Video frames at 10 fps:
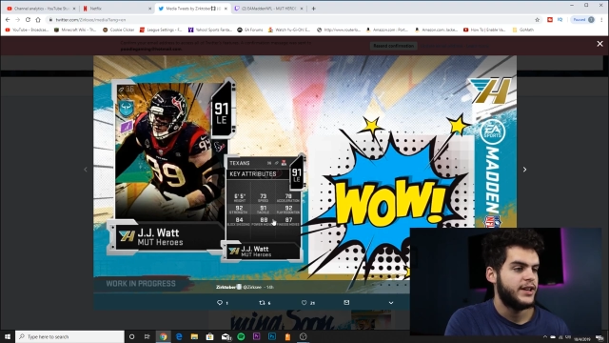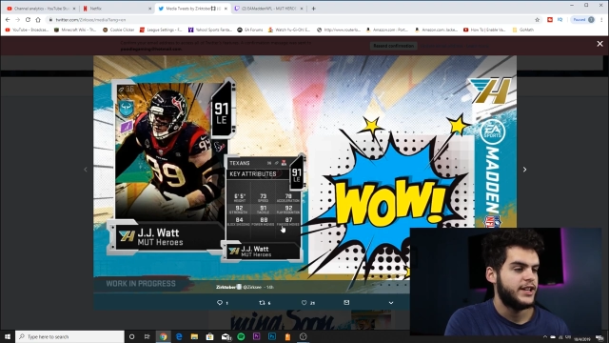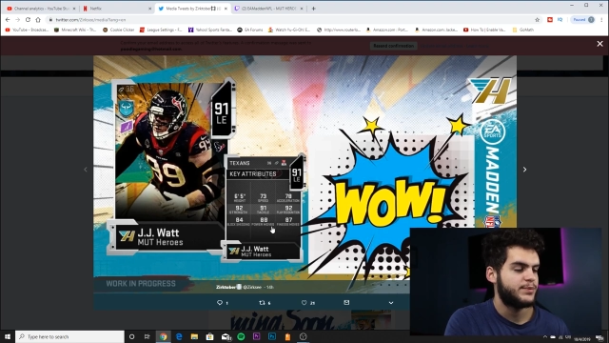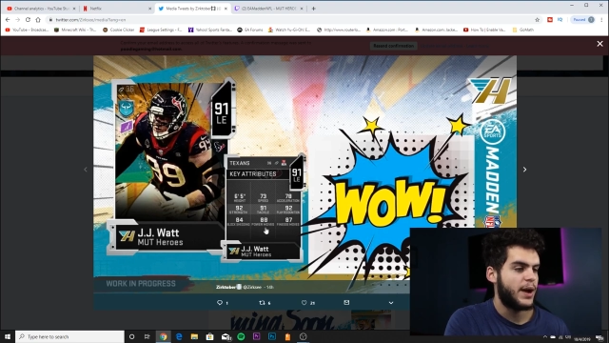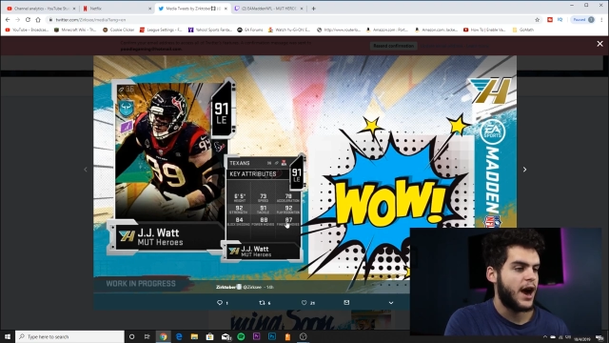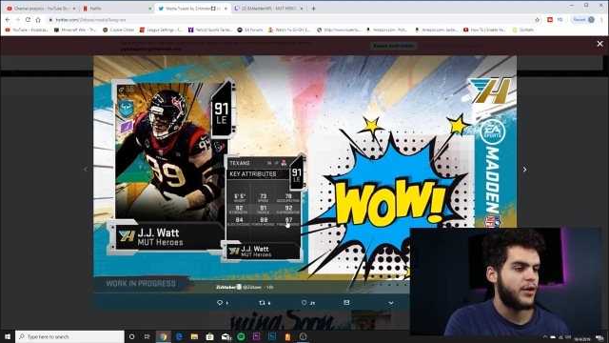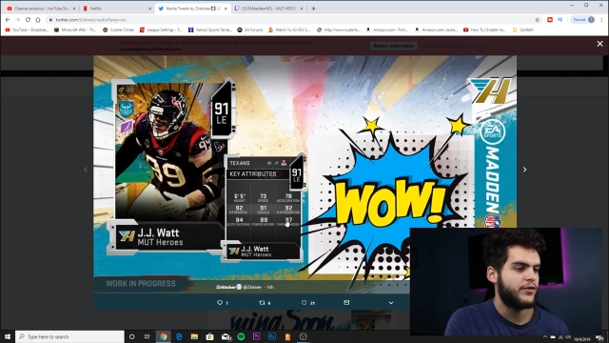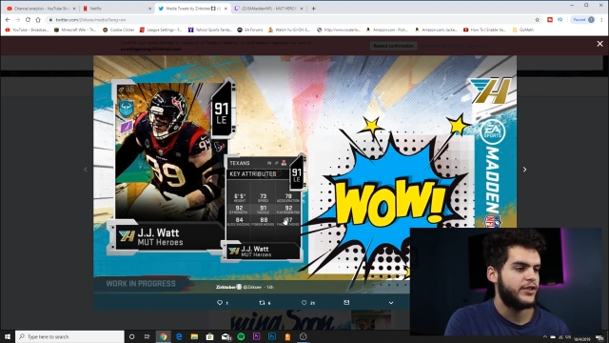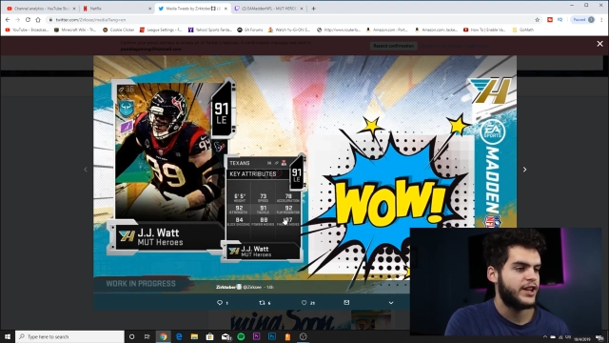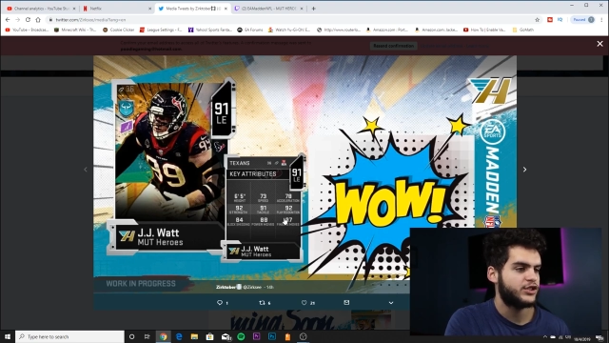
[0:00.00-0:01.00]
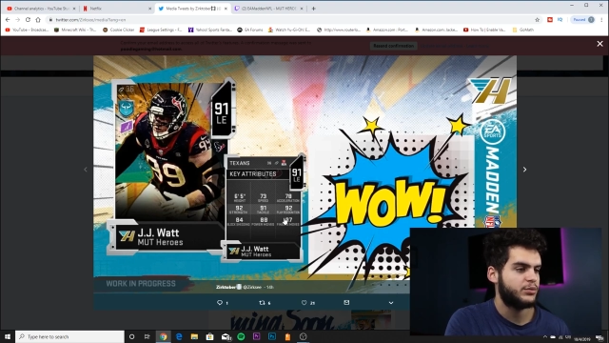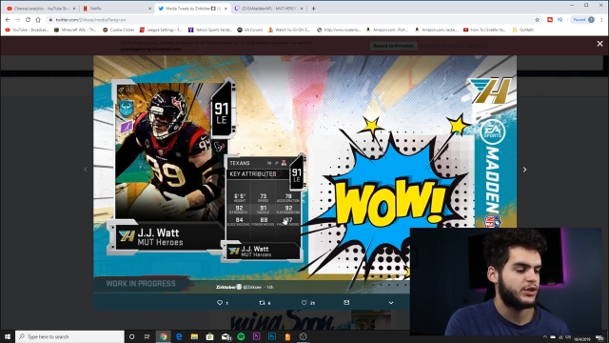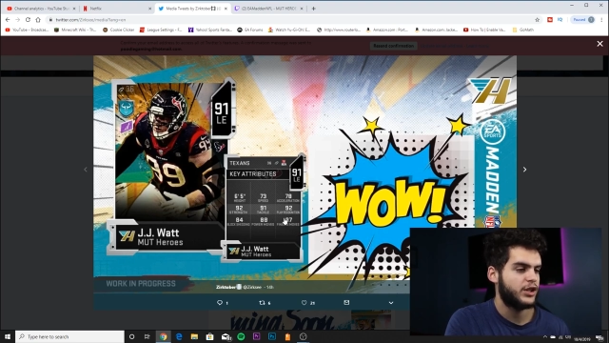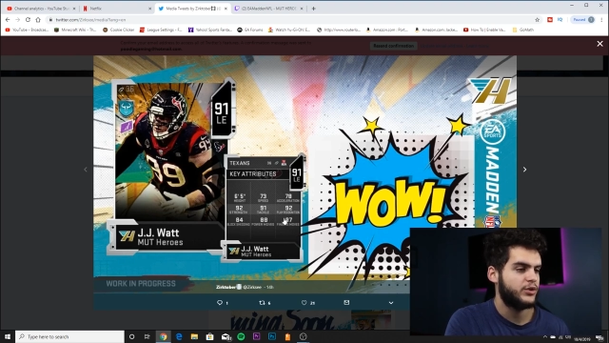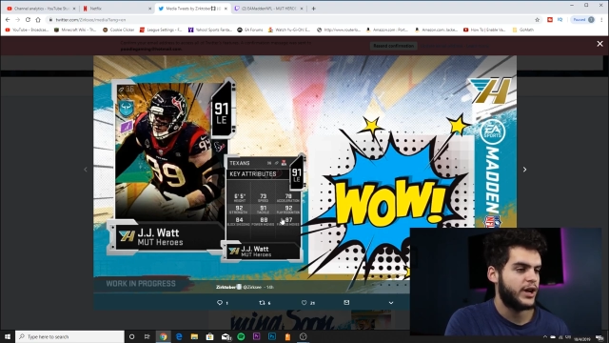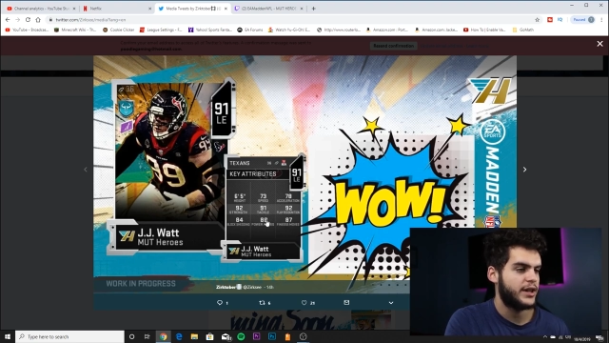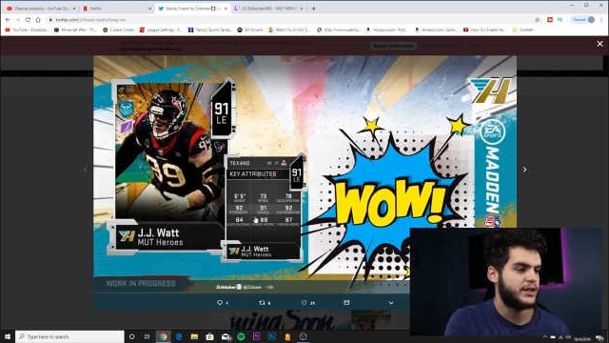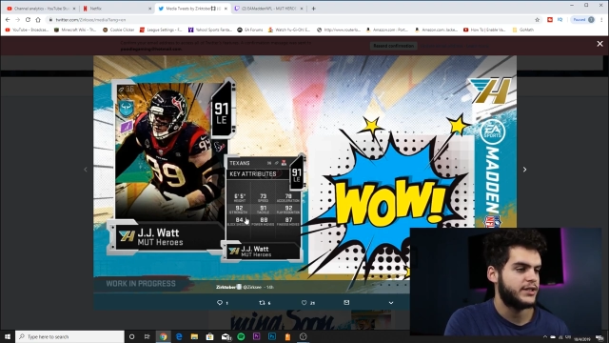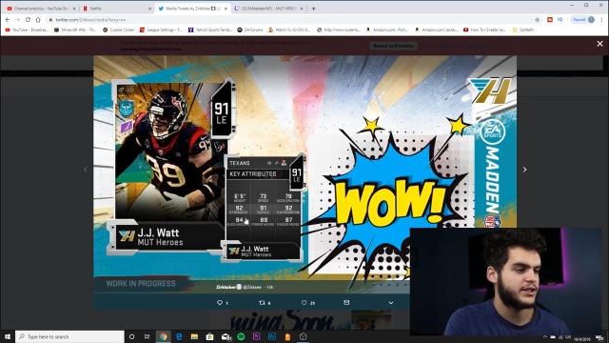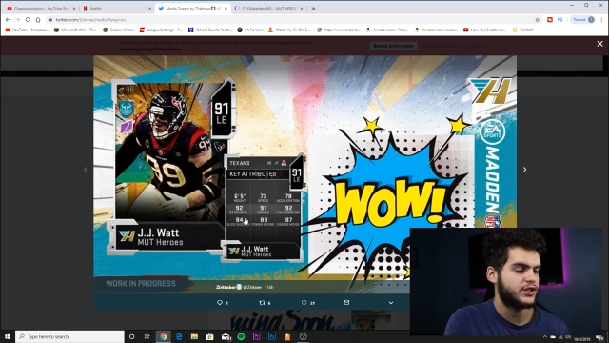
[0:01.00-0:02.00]
his power and finesse are below
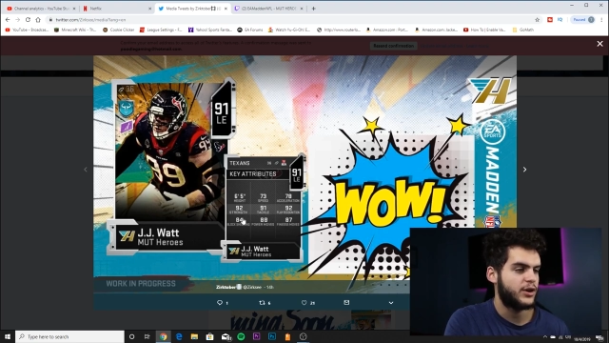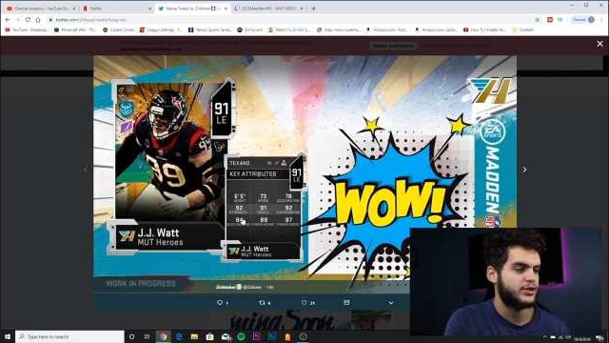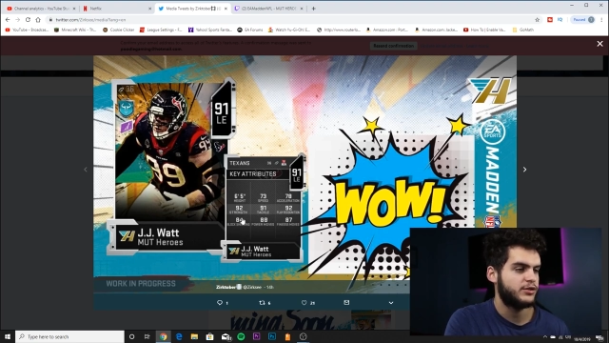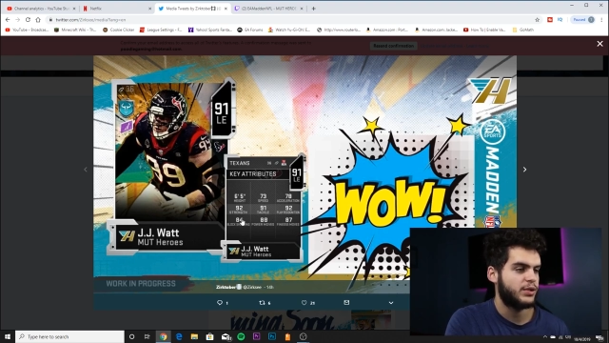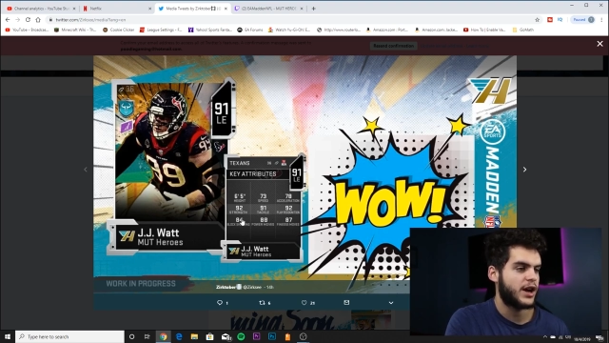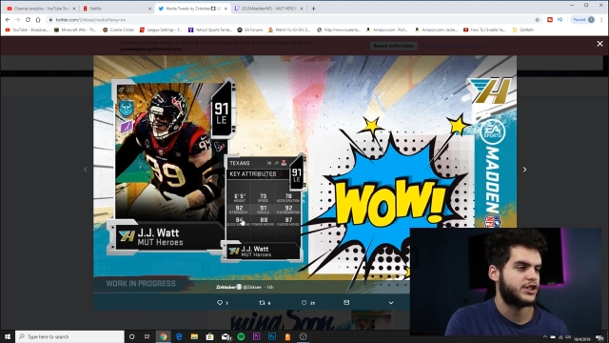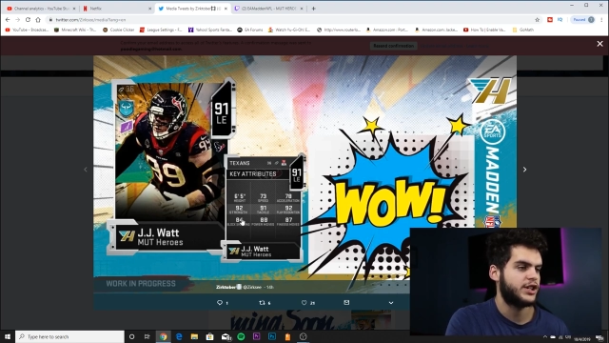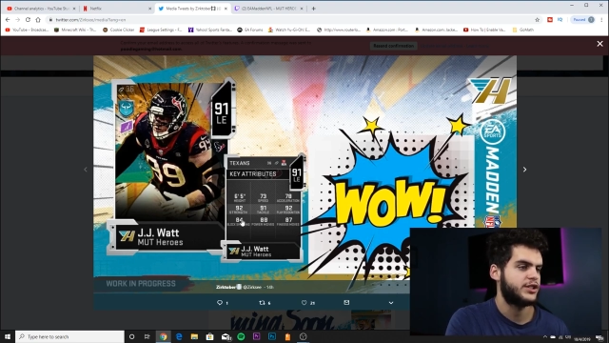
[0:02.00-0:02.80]
90s, and so is his block shed,